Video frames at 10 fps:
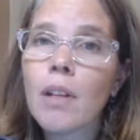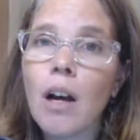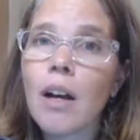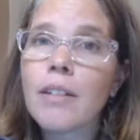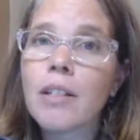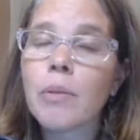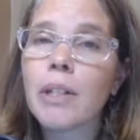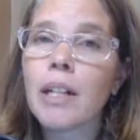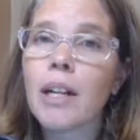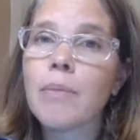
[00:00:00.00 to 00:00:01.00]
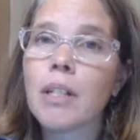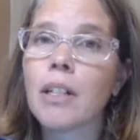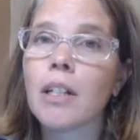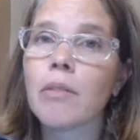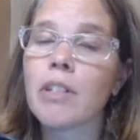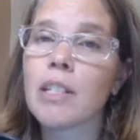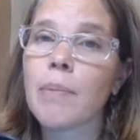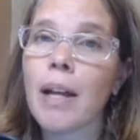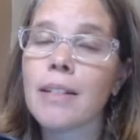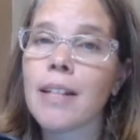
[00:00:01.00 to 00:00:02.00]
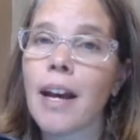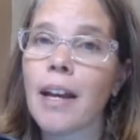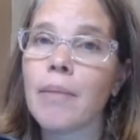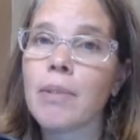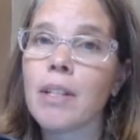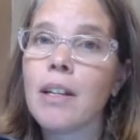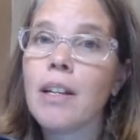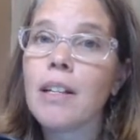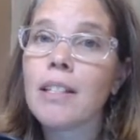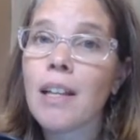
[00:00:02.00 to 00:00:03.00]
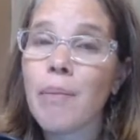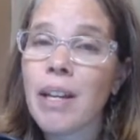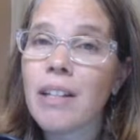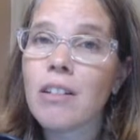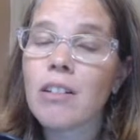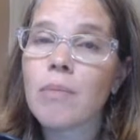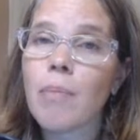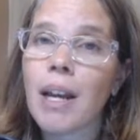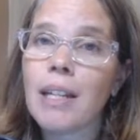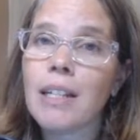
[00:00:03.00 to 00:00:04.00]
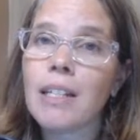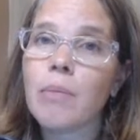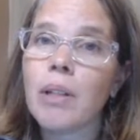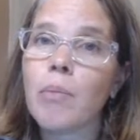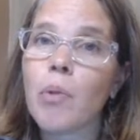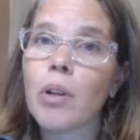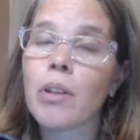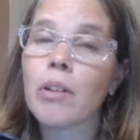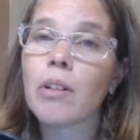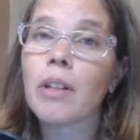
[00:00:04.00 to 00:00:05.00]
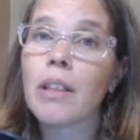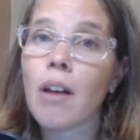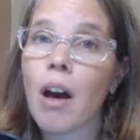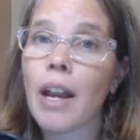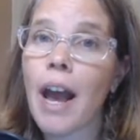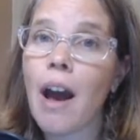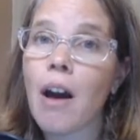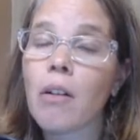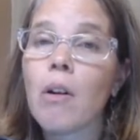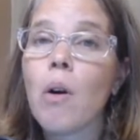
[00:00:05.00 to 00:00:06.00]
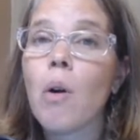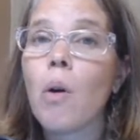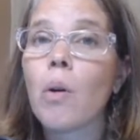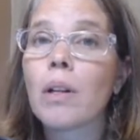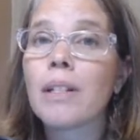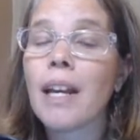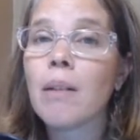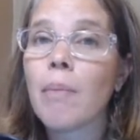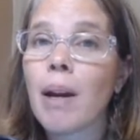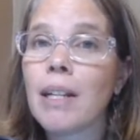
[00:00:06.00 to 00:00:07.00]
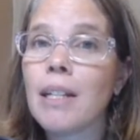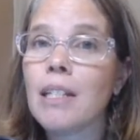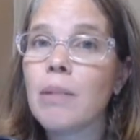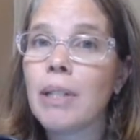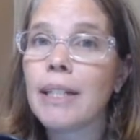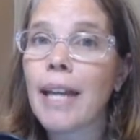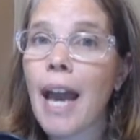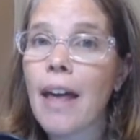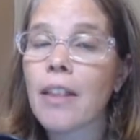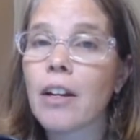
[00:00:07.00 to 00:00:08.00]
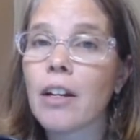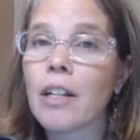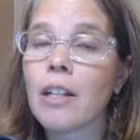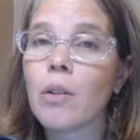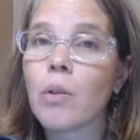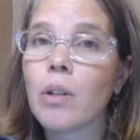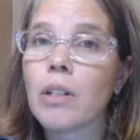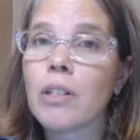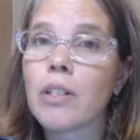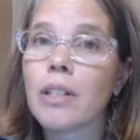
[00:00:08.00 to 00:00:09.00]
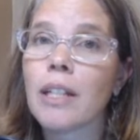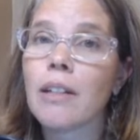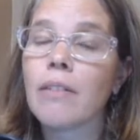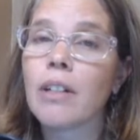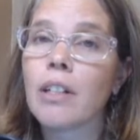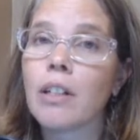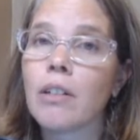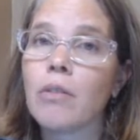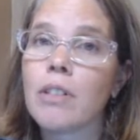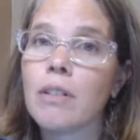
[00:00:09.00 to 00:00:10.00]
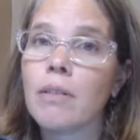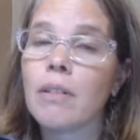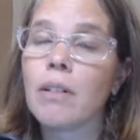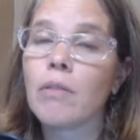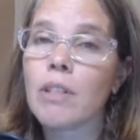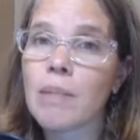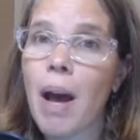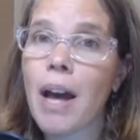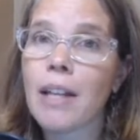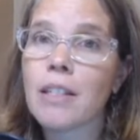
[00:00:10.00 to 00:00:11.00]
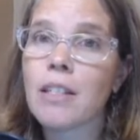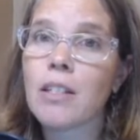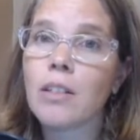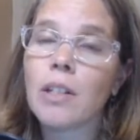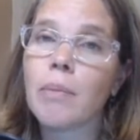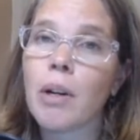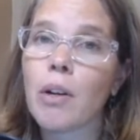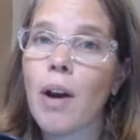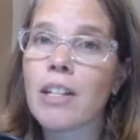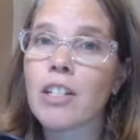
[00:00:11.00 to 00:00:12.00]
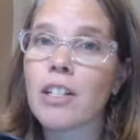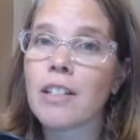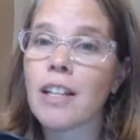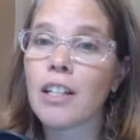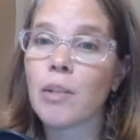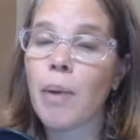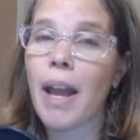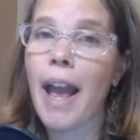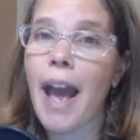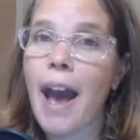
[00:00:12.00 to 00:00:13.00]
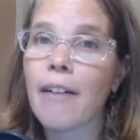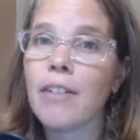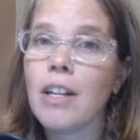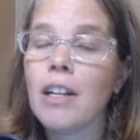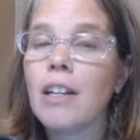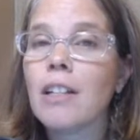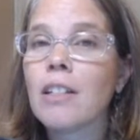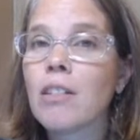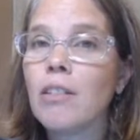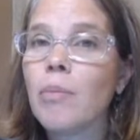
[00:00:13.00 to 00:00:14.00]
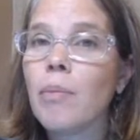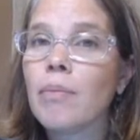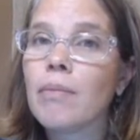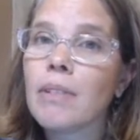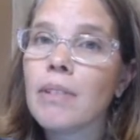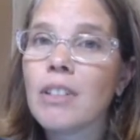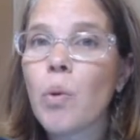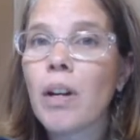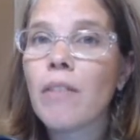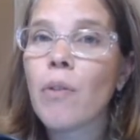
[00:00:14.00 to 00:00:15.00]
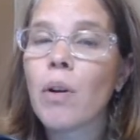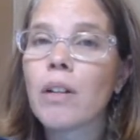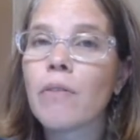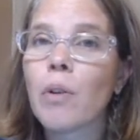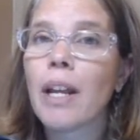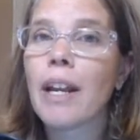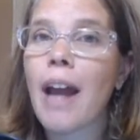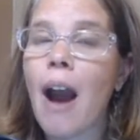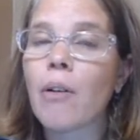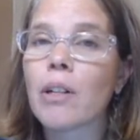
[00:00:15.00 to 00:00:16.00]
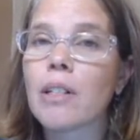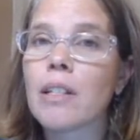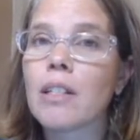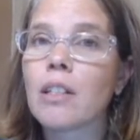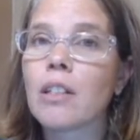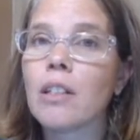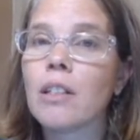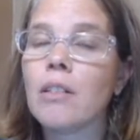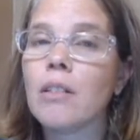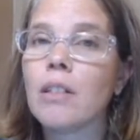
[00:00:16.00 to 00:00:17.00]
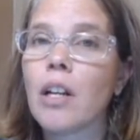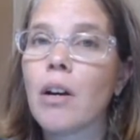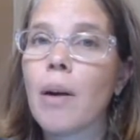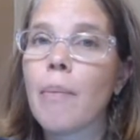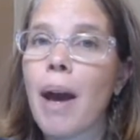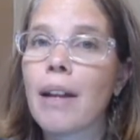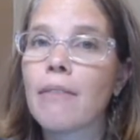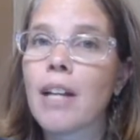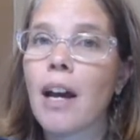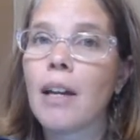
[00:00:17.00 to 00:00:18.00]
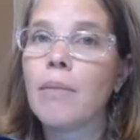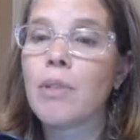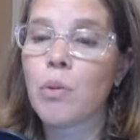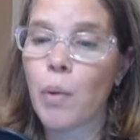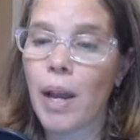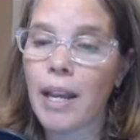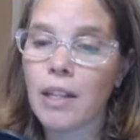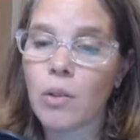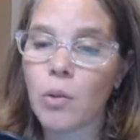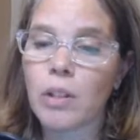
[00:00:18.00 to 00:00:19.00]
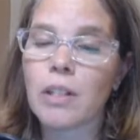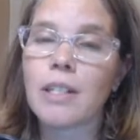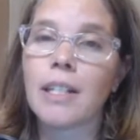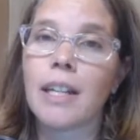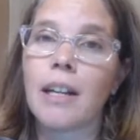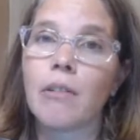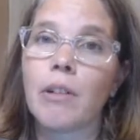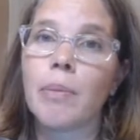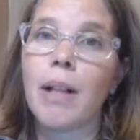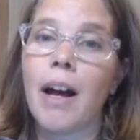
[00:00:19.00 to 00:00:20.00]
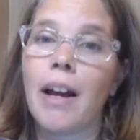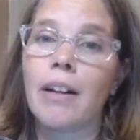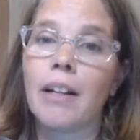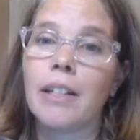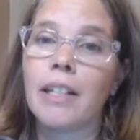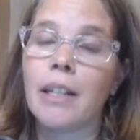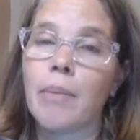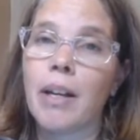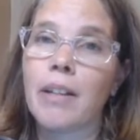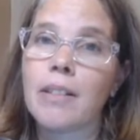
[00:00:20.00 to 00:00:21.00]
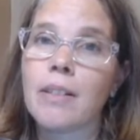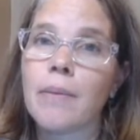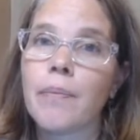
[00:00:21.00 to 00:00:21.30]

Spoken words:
Also, when it comes to good response times, some answers might need to be more thoroughly thought out, or data might need to be gathered in order to give a good response to email questions that you might have. So 24 to 48 hours is a good, amount of time to wait in order to get a reply on emails.